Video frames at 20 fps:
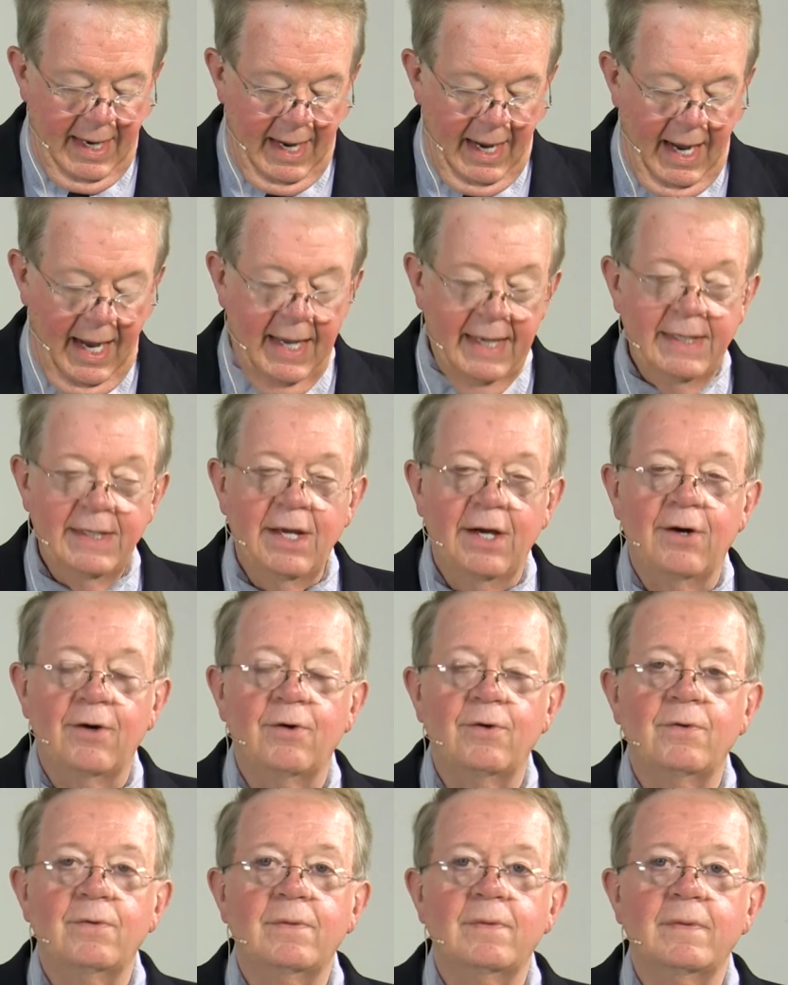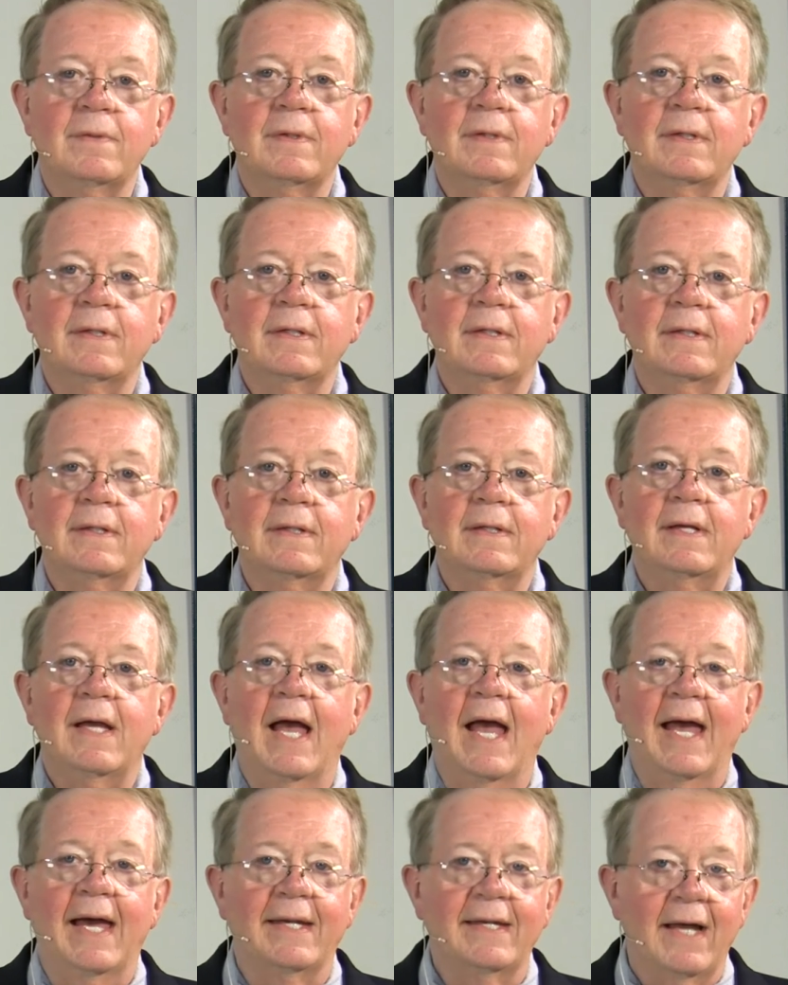I know
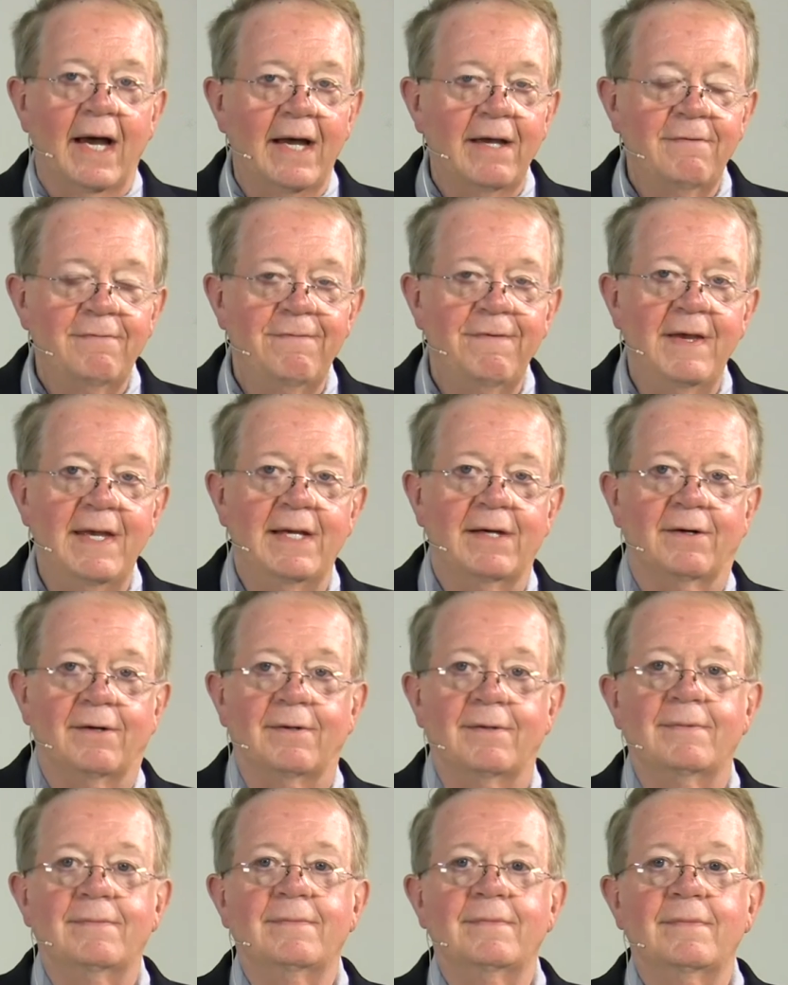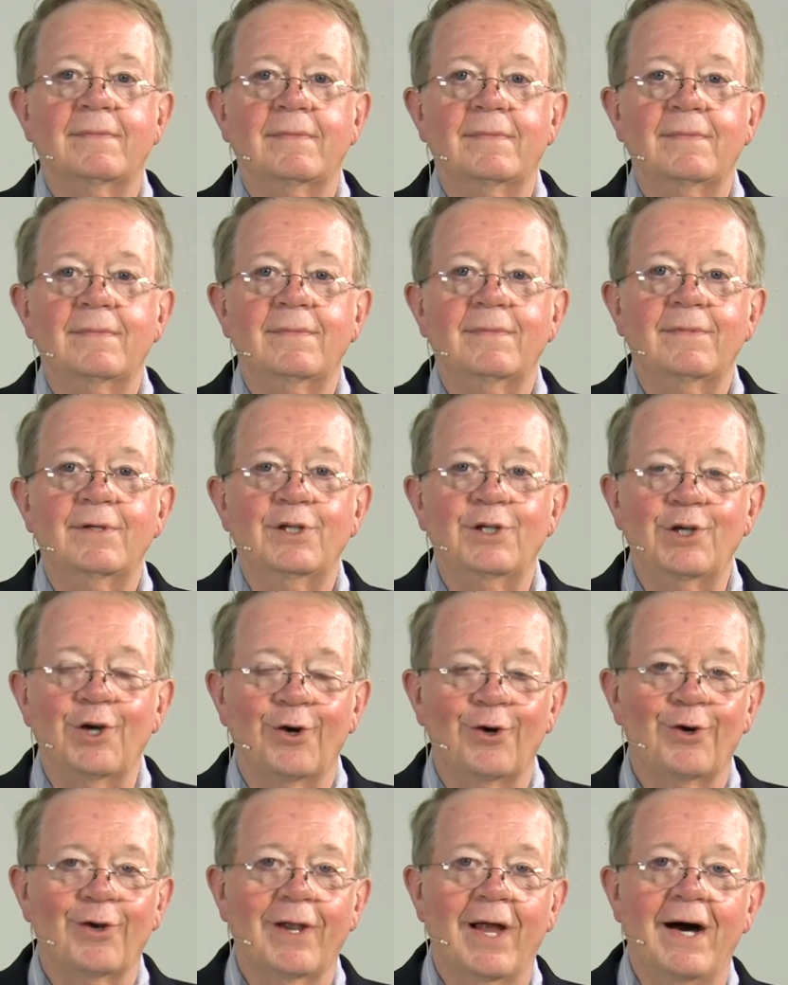and I feel
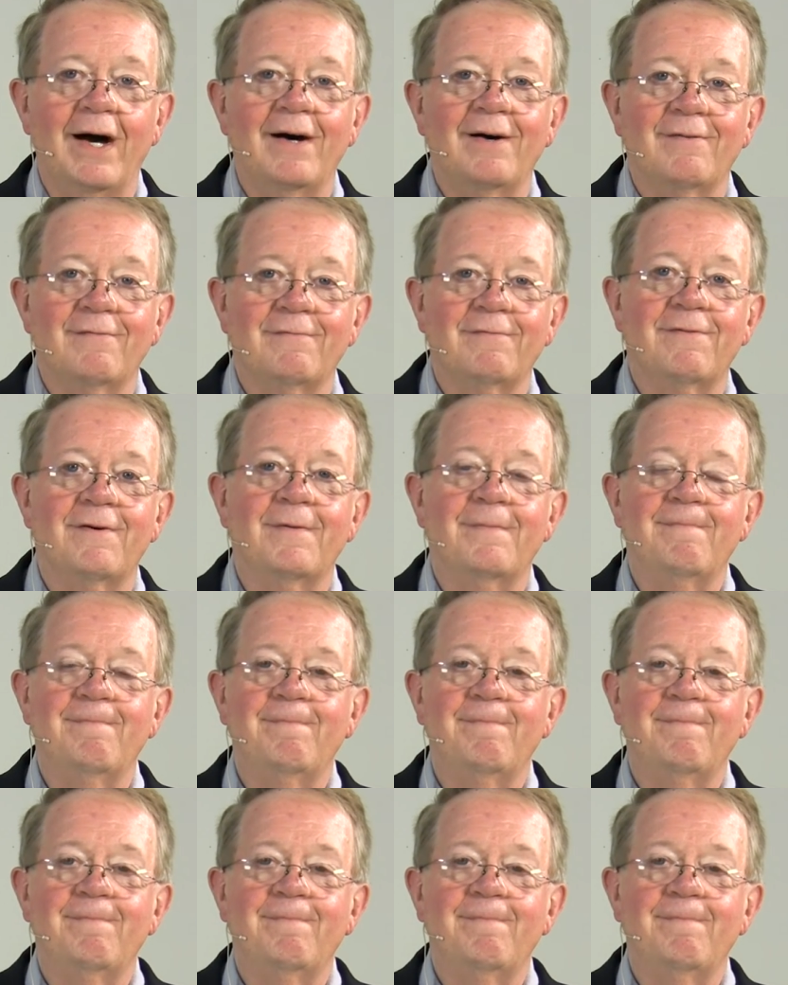your love.